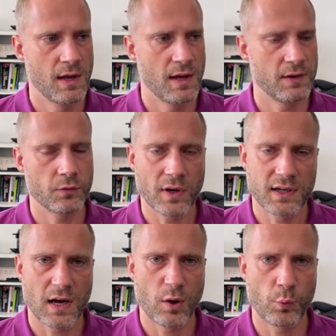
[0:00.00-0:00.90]
And right
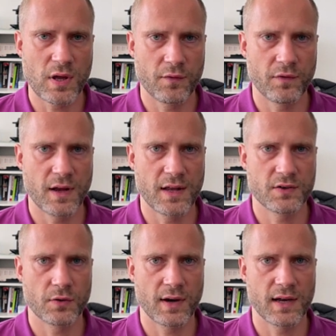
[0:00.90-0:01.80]
now we have
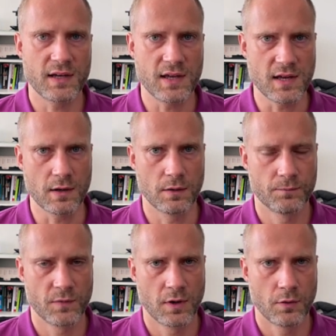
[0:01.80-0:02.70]
Entra ID here,
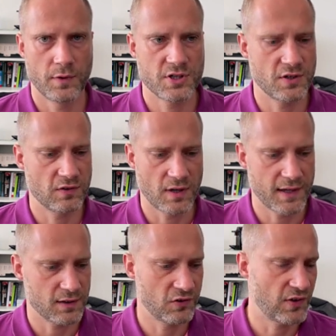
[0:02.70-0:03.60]
which is
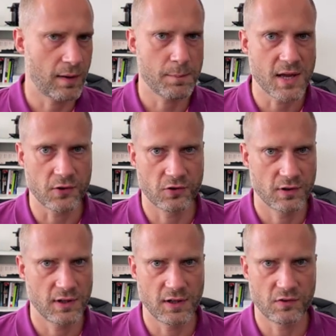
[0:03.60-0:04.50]
like the same
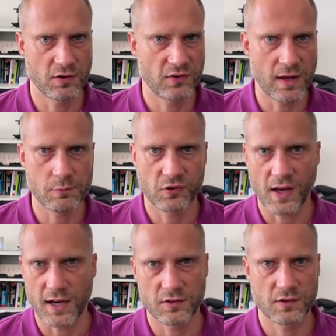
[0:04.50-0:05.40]
beast. It's the same
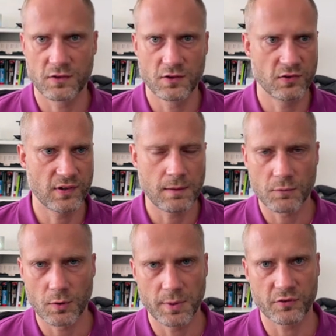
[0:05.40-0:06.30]
size, it's the same
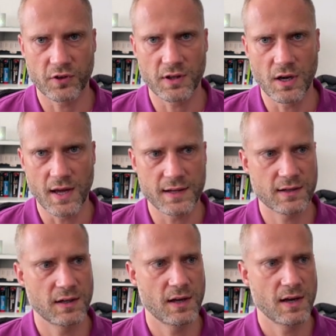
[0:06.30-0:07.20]
complexity
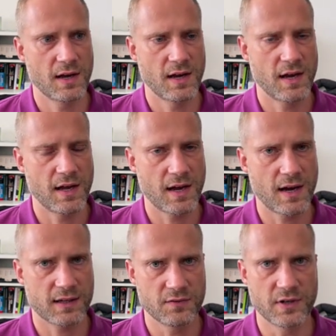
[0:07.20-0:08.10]
like
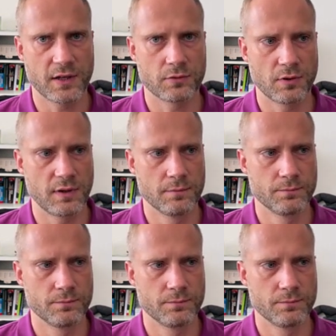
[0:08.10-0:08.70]
Active Directory.